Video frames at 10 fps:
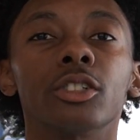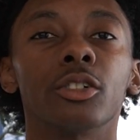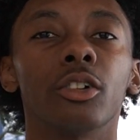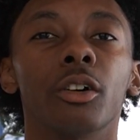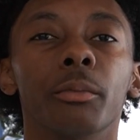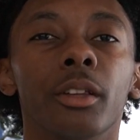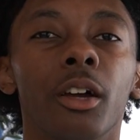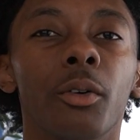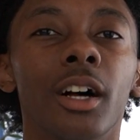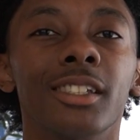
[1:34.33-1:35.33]
so y'all gonna be
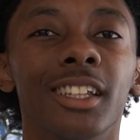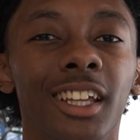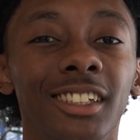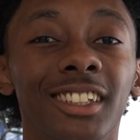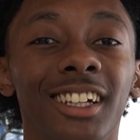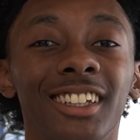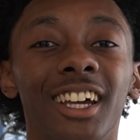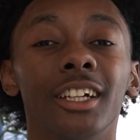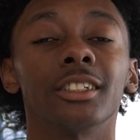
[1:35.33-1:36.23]
like, why is it laced like that?